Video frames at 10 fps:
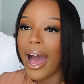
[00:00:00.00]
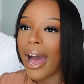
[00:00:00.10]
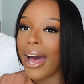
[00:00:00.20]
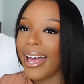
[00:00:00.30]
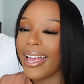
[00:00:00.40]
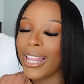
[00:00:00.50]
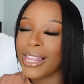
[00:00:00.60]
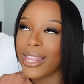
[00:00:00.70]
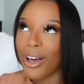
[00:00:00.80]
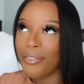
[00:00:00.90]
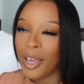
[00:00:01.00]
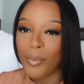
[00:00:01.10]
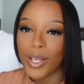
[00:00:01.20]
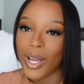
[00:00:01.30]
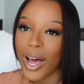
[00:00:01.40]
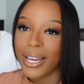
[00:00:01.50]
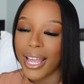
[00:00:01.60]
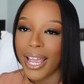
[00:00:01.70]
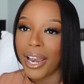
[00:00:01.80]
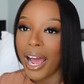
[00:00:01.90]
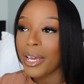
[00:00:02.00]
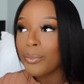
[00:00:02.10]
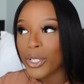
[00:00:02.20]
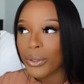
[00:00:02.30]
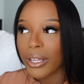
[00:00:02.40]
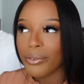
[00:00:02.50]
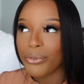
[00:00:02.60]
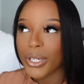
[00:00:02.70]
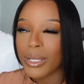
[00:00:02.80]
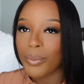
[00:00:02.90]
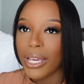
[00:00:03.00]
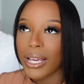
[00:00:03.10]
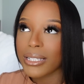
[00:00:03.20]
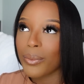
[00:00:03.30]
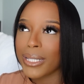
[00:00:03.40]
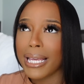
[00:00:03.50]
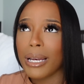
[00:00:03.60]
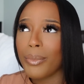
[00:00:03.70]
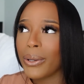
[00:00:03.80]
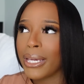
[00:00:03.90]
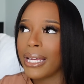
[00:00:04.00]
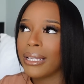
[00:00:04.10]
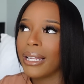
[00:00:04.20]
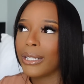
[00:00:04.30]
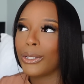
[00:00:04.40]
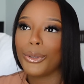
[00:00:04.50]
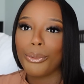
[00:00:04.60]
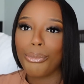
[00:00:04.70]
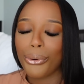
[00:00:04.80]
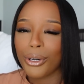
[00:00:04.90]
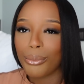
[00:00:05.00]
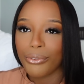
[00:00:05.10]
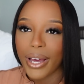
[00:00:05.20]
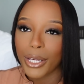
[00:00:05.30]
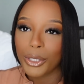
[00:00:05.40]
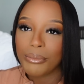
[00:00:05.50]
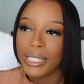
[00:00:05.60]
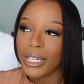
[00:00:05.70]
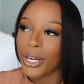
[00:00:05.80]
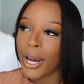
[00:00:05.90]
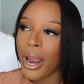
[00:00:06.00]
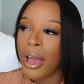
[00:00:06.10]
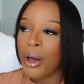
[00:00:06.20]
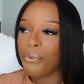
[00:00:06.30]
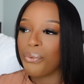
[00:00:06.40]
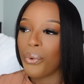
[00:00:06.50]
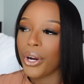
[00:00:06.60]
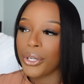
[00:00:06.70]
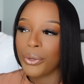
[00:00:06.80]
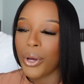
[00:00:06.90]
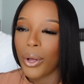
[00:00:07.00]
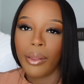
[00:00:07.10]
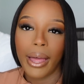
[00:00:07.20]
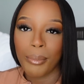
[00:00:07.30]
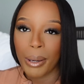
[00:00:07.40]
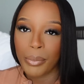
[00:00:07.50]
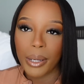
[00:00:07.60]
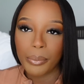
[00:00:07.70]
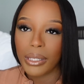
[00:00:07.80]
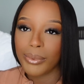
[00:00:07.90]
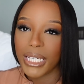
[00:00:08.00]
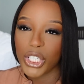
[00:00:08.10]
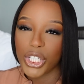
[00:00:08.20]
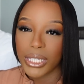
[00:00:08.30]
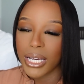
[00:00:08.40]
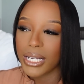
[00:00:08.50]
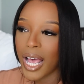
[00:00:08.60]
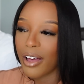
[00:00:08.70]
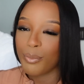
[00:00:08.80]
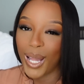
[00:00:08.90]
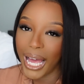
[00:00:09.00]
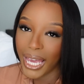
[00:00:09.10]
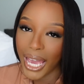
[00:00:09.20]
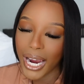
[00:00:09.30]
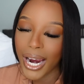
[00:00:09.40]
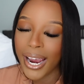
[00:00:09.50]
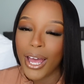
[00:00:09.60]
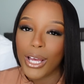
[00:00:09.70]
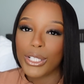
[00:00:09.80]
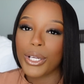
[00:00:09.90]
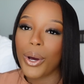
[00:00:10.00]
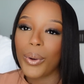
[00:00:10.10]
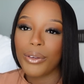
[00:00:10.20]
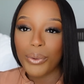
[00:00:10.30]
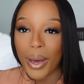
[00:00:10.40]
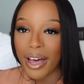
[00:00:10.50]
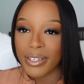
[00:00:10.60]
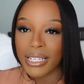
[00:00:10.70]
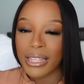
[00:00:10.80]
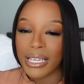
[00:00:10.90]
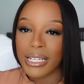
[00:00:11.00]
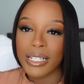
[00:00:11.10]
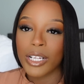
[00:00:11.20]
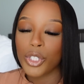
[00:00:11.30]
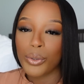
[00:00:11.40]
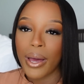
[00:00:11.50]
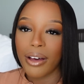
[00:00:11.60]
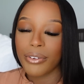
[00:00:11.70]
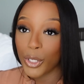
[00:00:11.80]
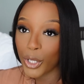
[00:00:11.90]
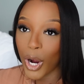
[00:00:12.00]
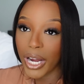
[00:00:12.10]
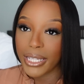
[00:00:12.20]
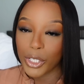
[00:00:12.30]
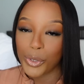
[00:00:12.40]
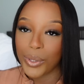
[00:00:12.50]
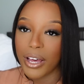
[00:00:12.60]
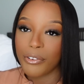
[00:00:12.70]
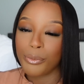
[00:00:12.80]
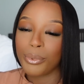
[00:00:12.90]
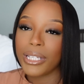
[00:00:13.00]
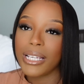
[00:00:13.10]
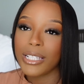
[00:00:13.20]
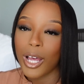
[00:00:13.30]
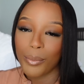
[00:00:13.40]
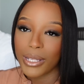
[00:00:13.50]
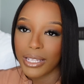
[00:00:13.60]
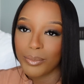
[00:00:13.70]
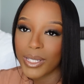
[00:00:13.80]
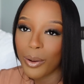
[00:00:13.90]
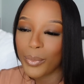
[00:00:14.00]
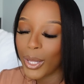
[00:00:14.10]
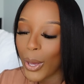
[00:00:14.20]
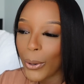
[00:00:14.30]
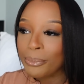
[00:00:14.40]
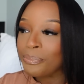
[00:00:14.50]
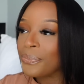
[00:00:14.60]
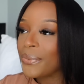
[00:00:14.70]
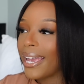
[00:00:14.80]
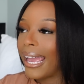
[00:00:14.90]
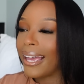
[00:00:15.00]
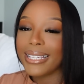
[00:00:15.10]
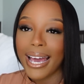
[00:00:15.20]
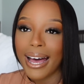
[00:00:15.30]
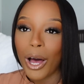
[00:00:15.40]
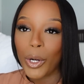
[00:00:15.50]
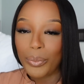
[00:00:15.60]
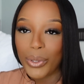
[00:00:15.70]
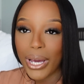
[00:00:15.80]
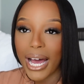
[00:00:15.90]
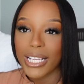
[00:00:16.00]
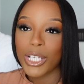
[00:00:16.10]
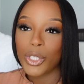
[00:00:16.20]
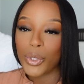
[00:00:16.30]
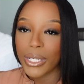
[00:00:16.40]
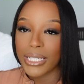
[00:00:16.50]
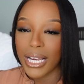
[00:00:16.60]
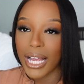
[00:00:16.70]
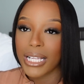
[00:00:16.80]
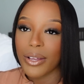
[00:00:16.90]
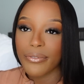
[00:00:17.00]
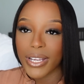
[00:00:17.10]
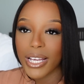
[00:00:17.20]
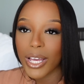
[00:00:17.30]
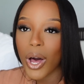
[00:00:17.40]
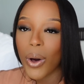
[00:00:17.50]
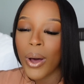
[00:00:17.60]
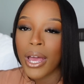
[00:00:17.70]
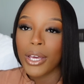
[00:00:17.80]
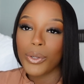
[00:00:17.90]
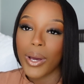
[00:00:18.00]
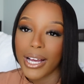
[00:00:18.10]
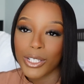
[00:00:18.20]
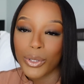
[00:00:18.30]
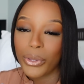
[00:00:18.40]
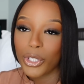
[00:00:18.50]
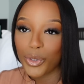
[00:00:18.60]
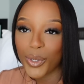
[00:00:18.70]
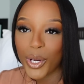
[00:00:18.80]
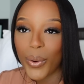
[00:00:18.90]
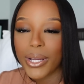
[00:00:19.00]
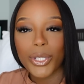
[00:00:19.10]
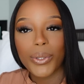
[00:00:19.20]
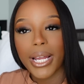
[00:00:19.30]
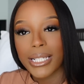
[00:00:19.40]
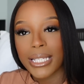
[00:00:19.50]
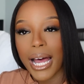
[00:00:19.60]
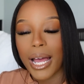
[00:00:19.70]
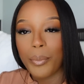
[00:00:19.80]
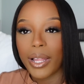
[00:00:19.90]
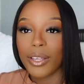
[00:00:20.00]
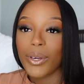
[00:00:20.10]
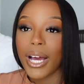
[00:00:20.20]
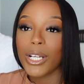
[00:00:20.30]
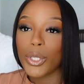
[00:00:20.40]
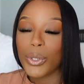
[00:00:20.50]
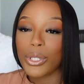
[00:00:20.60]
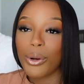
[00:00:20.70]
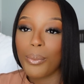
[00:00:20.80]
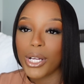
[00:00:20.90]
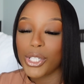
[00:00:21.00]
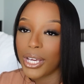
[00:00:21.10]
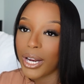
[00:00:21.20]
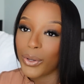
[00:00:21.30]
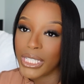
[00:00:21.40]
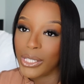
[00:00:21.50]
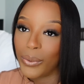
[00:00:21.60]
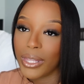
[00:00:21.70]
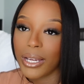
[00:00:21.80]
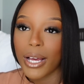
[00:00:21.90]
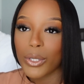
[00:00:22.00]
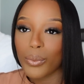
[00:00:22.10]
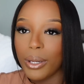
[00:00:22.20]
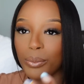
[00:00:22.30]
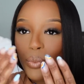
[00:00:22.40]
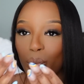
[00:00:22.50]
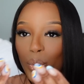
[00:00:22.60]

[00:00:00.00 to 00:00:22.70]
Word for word: I love Amazon, and I am still looking for some things. I was thinking about getting like a little portable vacuum cleaner for, you know, like my puppy, because she does have black hair. So if you have any things that you have in your car that you love, please comment them down below. And yeah, I hope you guys enjoyed today's video. You guys know the drill. Until next time, I love you guys so, so much, and I'll see you in the next one.